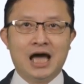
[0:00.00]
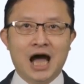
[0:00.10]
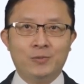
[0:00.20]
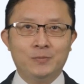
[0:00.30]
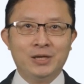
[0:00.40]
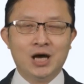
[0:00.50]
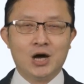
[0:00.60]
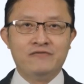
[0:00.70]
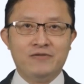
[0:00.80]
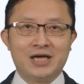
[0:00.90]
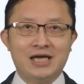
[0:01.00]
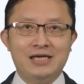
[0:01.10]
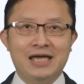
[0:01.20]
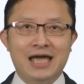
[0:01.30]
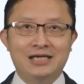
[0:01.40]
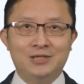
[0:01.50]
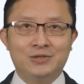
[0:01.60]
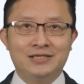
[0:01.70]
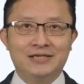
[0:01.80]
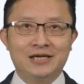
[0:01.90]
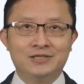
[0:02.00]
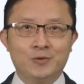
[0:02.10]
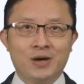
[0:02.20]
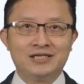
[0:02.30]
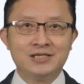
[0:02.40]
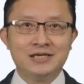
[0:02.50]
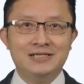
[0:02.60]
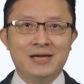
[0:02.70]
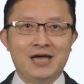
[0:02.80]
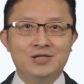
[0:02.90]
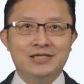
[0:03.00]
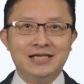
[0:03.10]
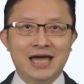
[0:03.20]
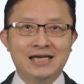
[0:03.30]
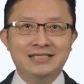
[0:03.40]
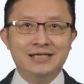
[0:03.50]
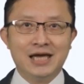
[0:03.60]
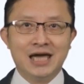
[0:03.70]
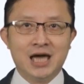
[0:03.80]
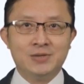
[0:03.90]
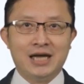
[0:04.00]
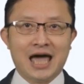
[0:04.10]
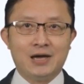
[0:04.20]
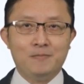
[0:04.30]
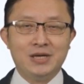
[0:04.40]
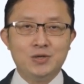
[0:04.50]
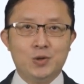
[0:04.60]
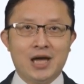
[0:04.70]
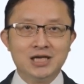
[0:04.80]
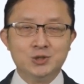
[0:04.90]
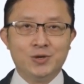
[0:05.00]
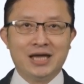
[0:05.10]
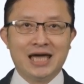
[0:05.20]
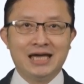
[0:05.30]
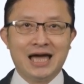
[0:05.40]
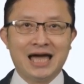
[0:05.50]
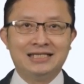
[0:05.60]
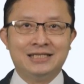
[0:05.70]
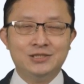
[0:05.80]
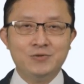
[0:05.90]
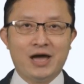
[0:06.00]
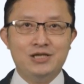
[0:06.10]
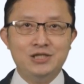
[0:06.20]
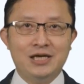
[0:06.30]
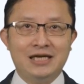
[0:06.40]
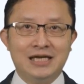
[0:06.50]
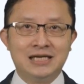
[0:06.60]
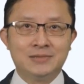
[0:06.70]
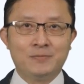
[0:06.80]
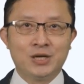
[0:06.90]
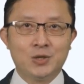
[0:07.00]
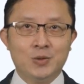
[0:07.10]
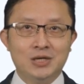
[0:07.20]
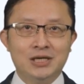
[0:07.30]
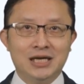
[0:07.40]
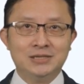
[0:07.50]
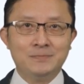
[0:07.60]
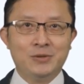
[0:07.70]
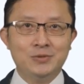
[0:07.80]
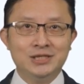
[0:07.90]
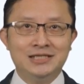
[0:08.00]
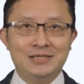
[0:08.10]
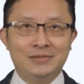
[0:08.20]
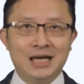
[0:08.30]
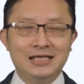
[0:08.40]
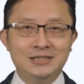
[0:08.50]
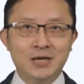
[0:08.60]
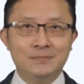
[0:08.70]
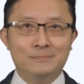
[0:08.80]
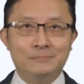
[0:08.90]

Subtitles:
I would be offering you the answers to those questions that I just asked and the analytical entry and exit strategy needed when you are looking to purchase your next home.